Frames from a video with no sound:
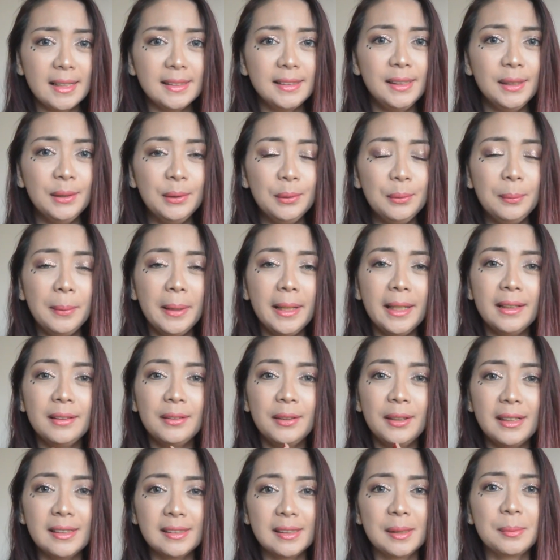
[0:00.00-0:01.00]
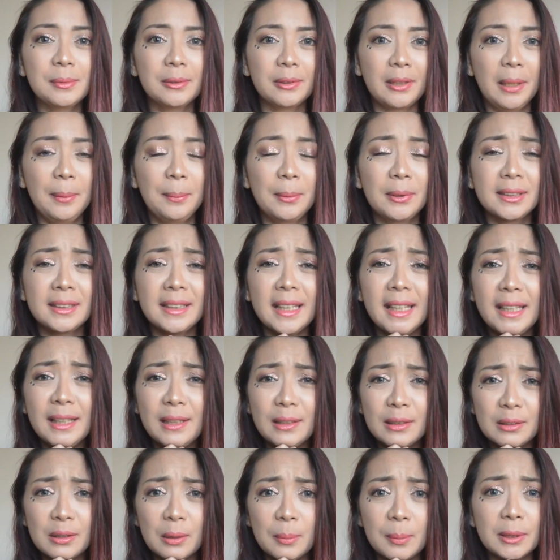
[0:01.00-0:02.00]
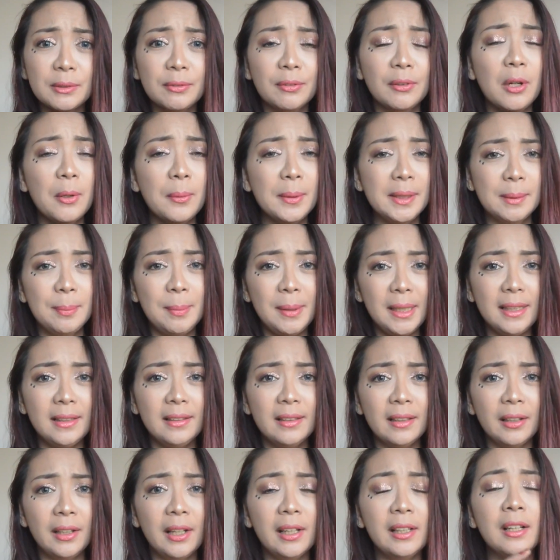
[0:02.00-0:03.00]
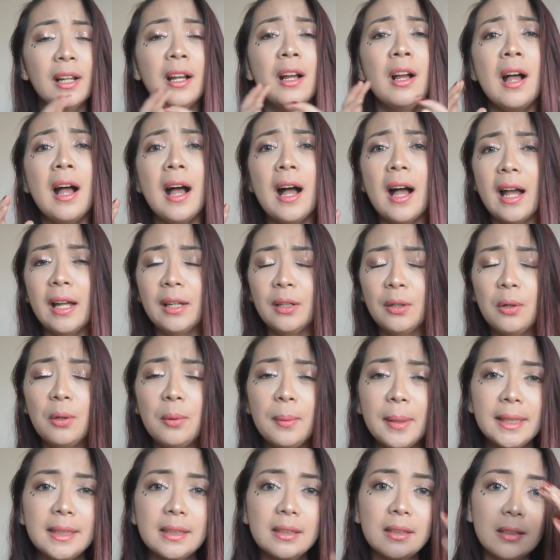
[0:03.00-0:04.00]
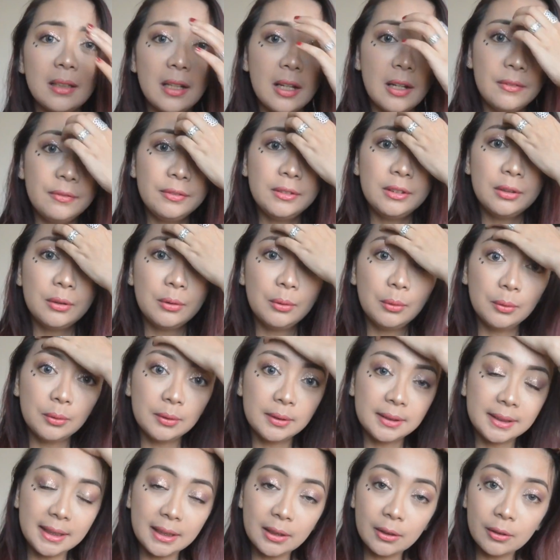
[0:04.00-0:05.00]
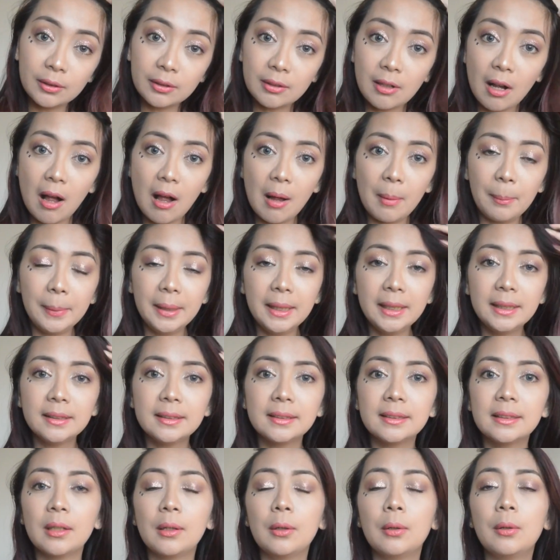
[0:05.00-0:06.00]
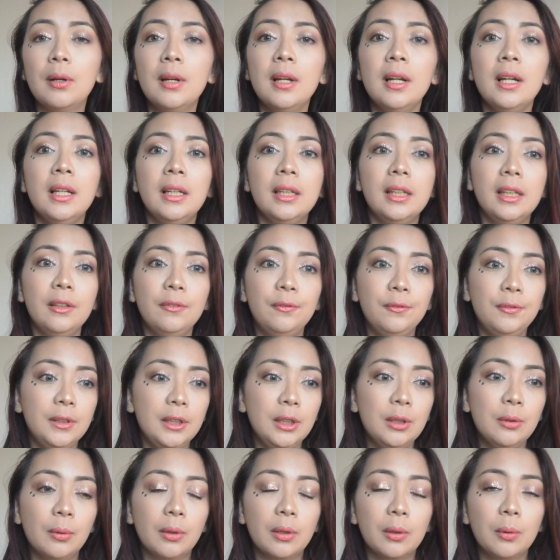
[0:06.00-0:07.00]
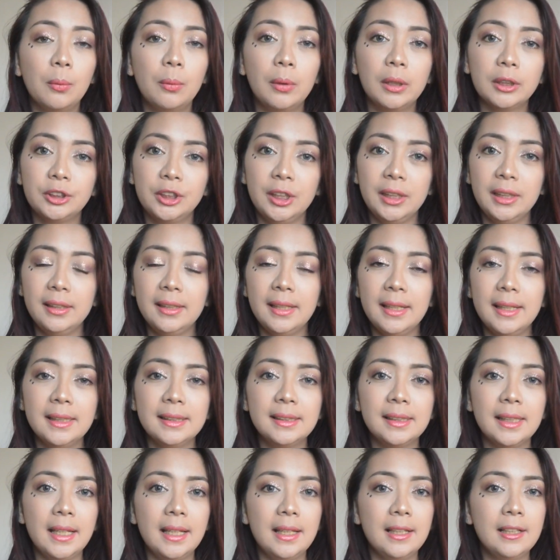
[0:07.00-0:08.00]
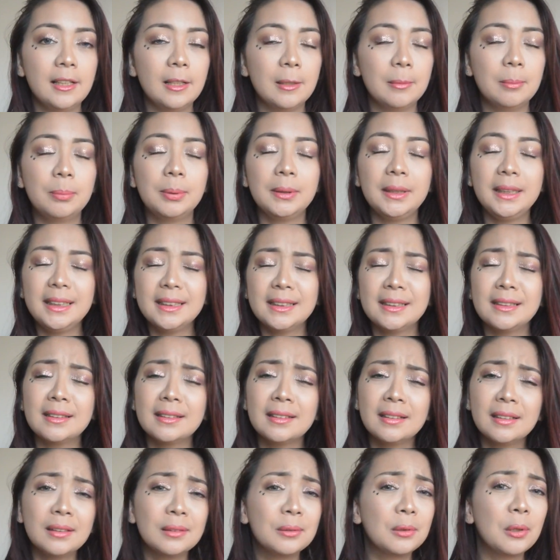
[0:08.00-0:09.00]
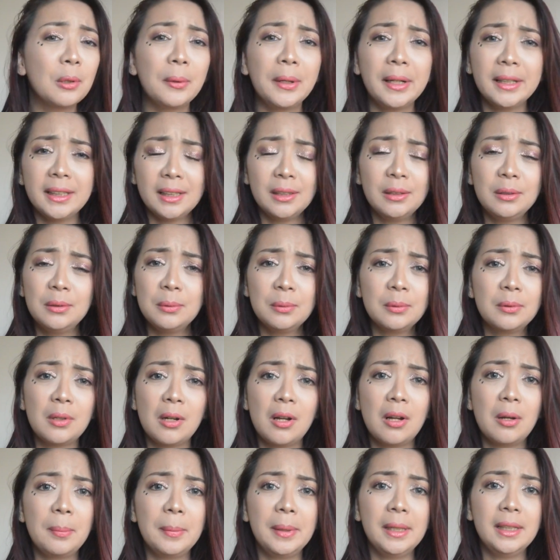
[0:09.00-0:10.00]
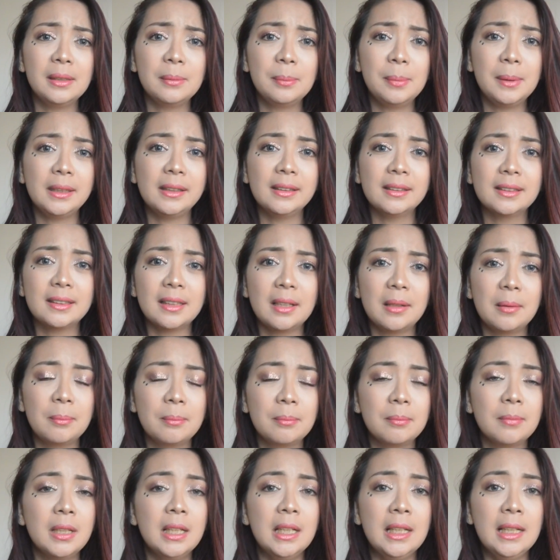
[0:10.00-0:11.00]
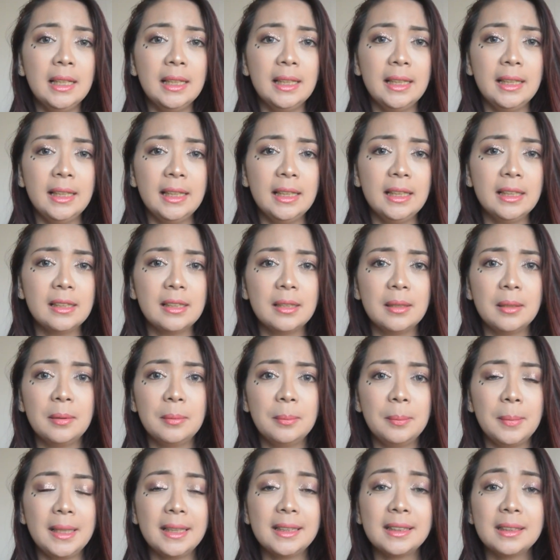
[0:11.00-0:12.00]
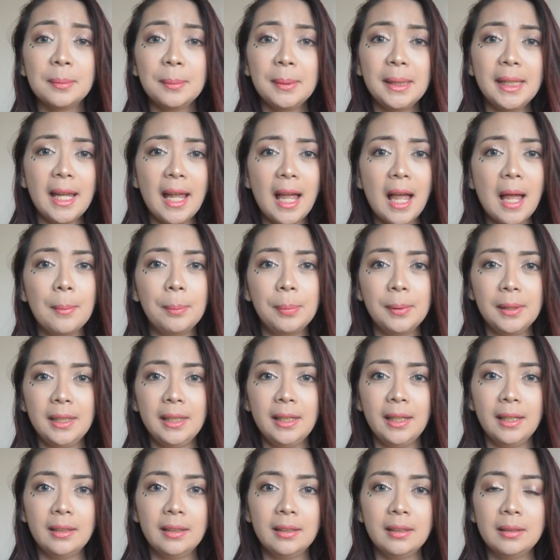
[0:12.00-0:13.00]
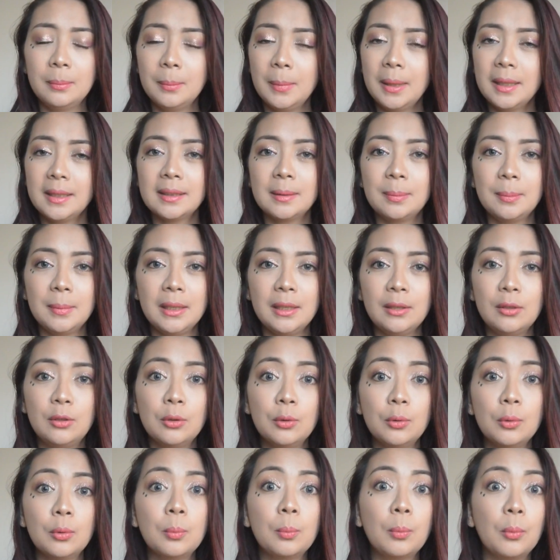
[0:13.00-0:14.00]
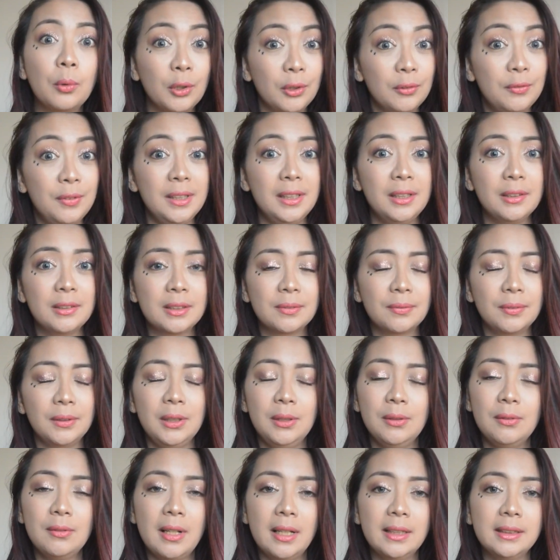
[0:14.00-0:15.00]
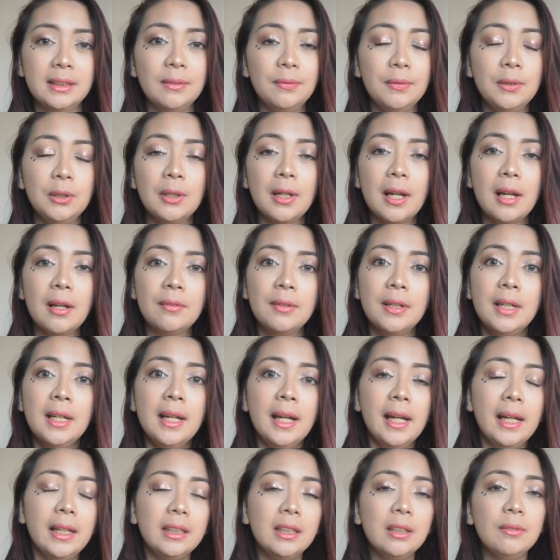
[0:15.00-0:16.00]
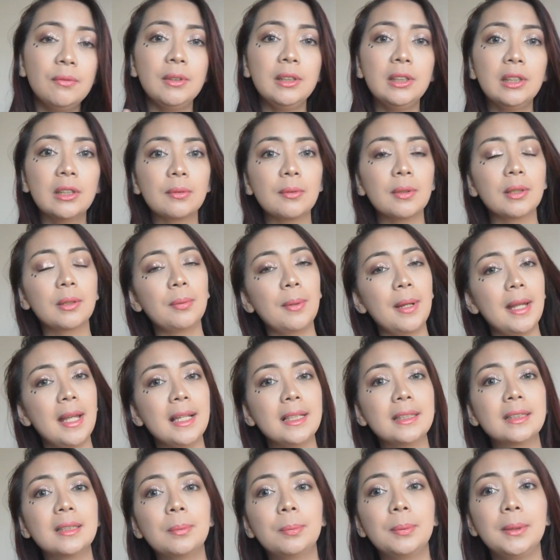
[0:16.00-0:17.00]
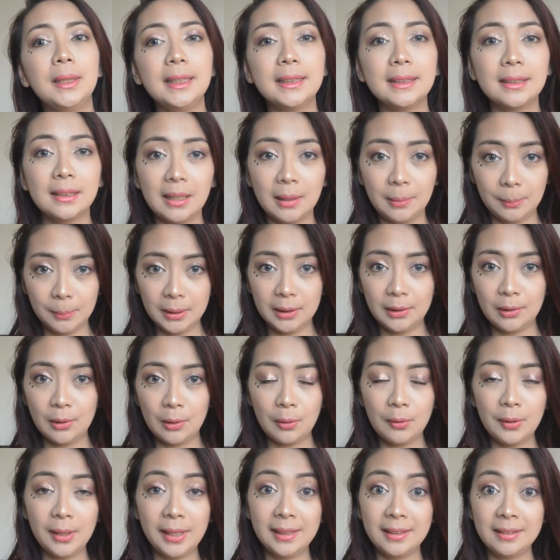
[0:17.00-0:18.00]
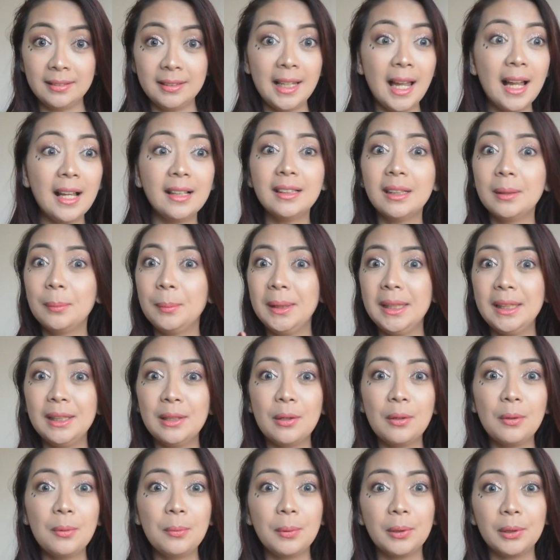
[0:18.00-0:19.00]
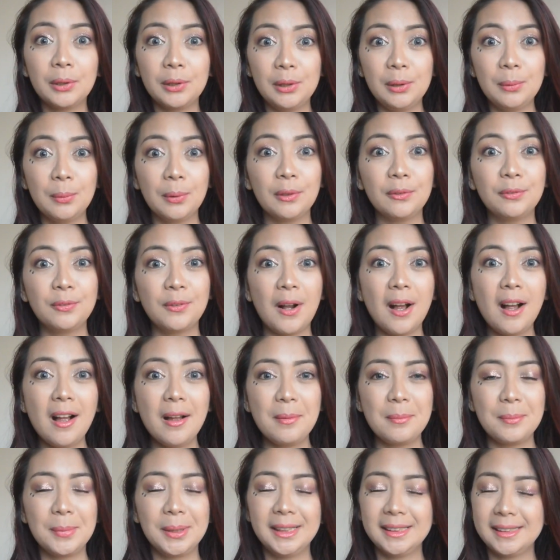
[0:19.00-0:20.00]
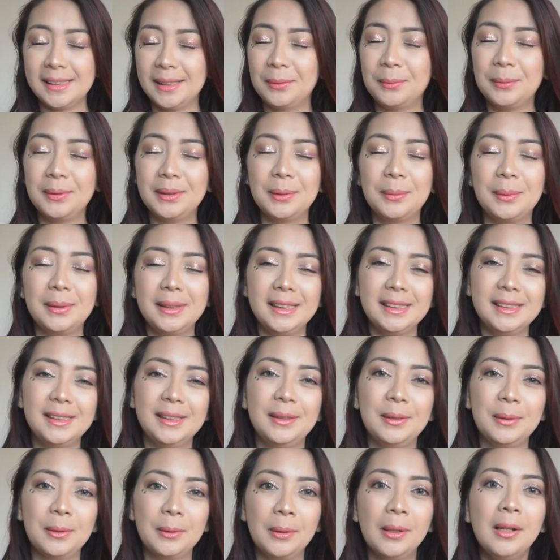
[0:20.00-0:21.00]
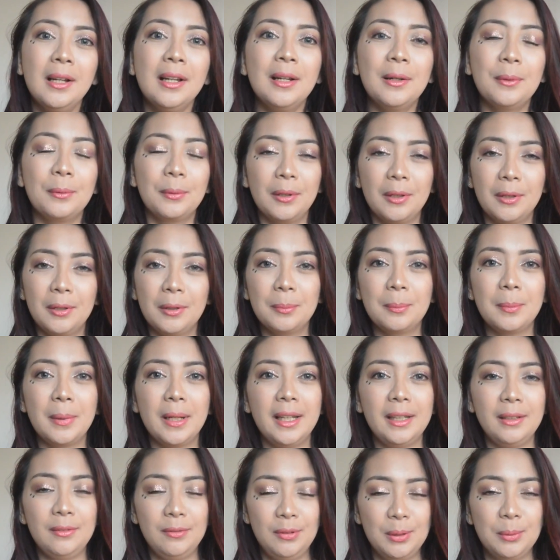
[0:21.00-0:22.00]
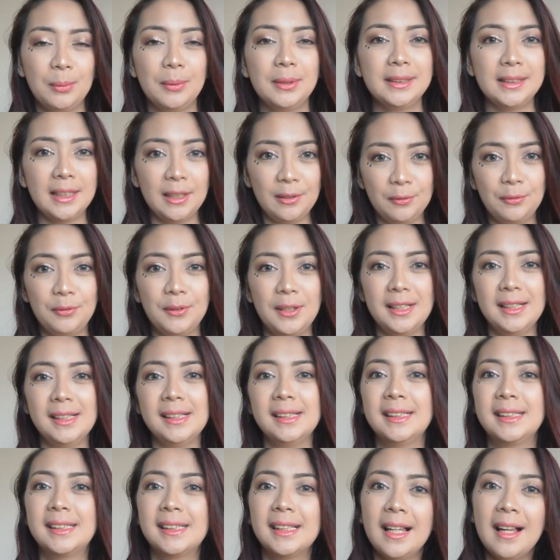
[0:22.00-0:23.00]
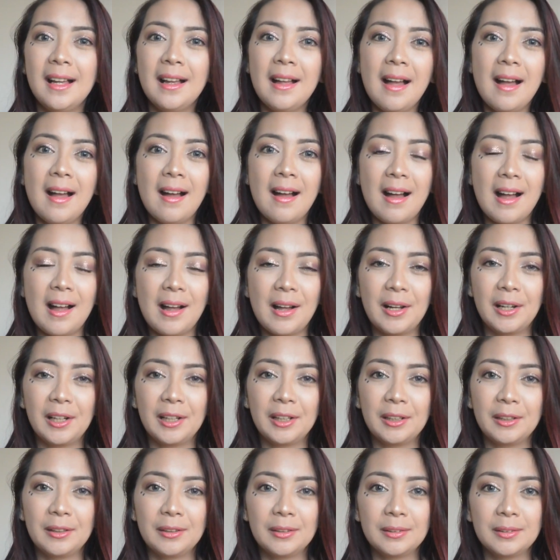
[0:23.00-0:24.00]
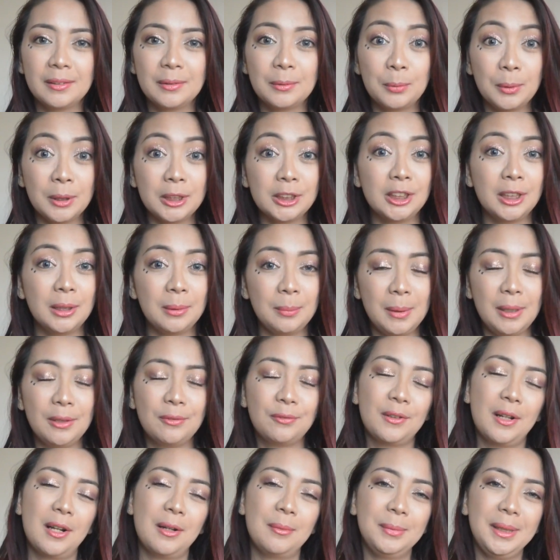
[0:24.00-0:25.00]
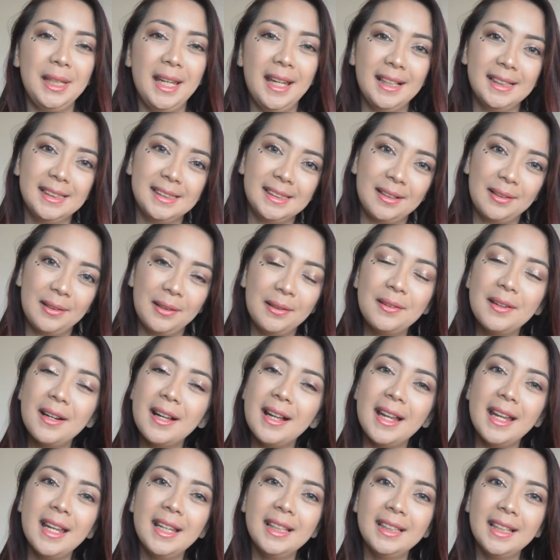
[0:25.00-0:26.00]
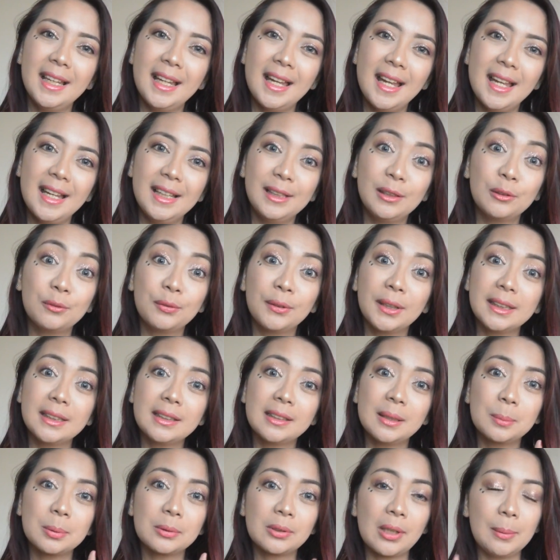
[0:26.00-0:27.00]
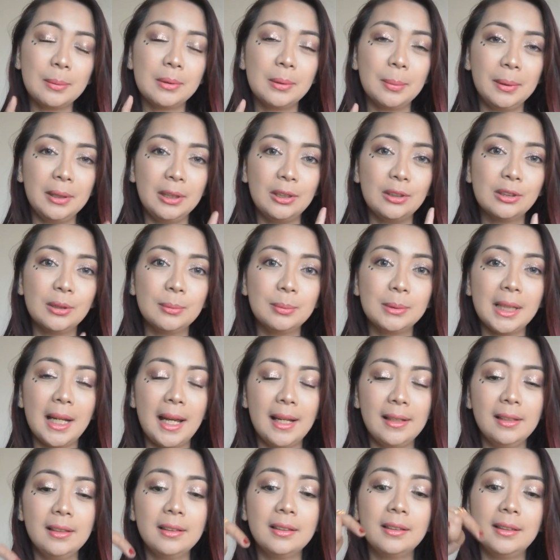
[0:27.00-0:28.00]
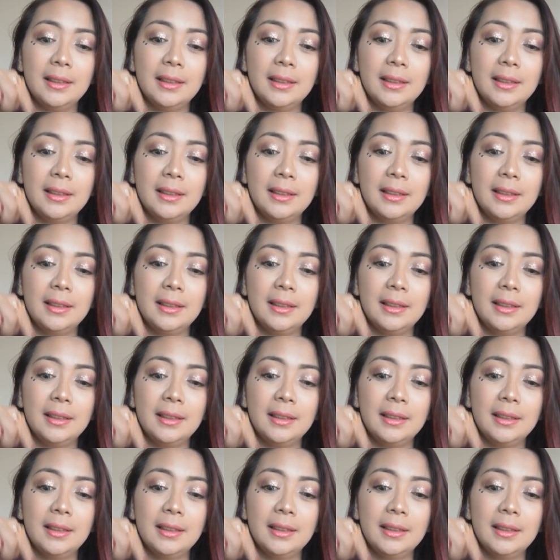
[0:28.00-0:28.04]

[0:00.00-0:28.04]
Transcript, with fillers: to my loyal subscribers, thank you so much for always being there, and I always love to see your comments. So if you are watching this, and uh, please go ahead and do comment because um it makes me happy and it makes me do more videos for you guys. If you have any video requests, please let me know. And yeah, let me know where you are from because I really wanted to know where my viewers and friends are watching me from. Yes, alright, and don't forget to subscribe to my YouTube channel.